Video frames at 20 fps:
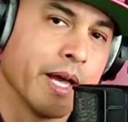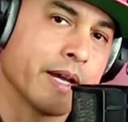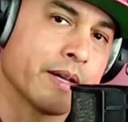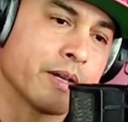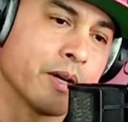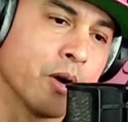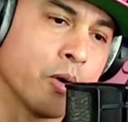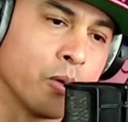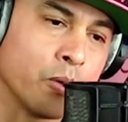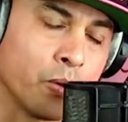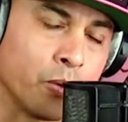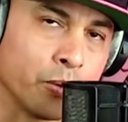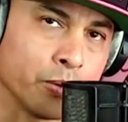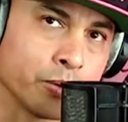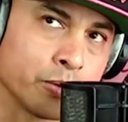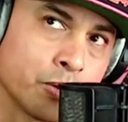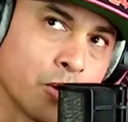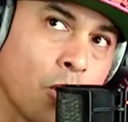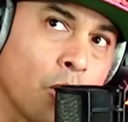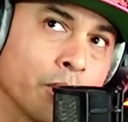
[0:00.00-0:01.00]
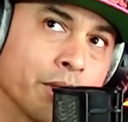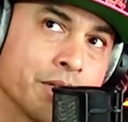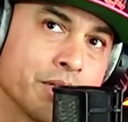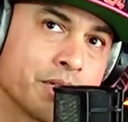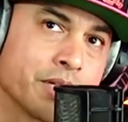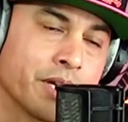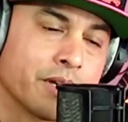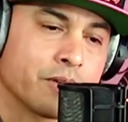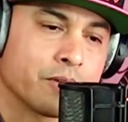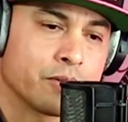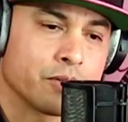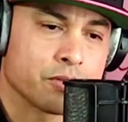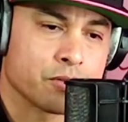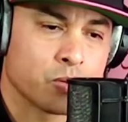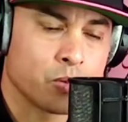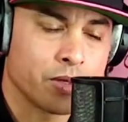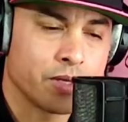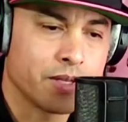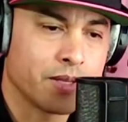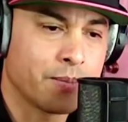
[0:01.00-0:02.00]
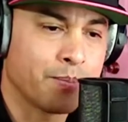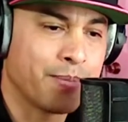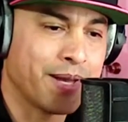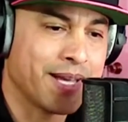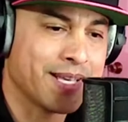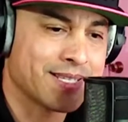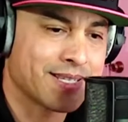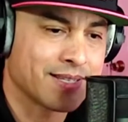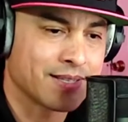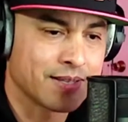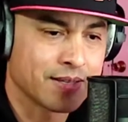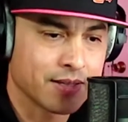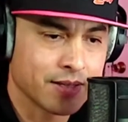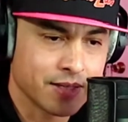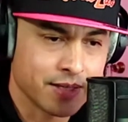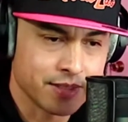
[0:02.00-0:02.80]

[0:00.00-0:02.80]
that gold in general is one of the best